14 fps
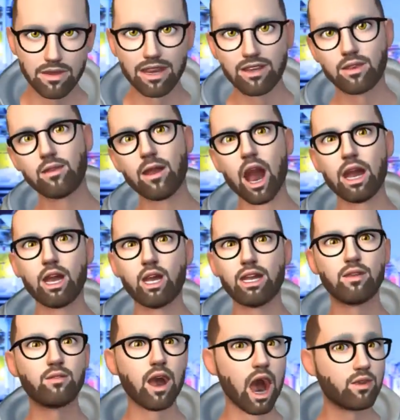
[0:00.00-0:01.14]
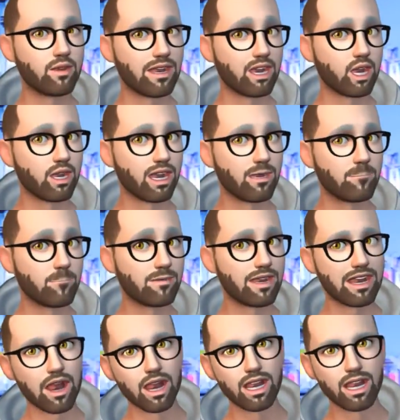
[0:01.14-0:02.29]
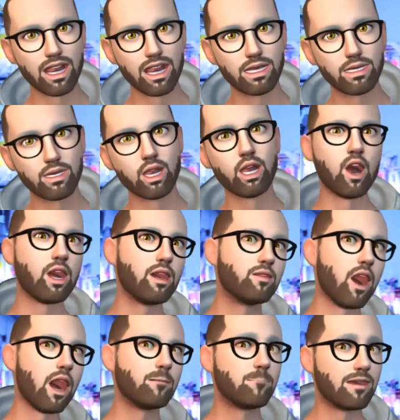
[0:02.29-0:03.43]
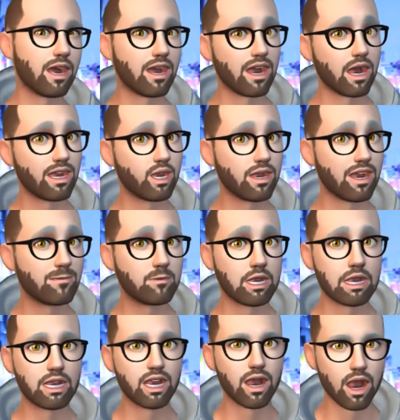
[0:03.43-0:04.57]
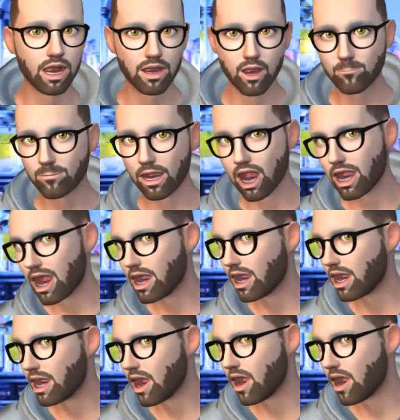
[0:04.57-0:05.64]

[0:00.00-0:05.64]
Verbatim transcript: even about three to five years previous, there were only about a million three D printers on the planet.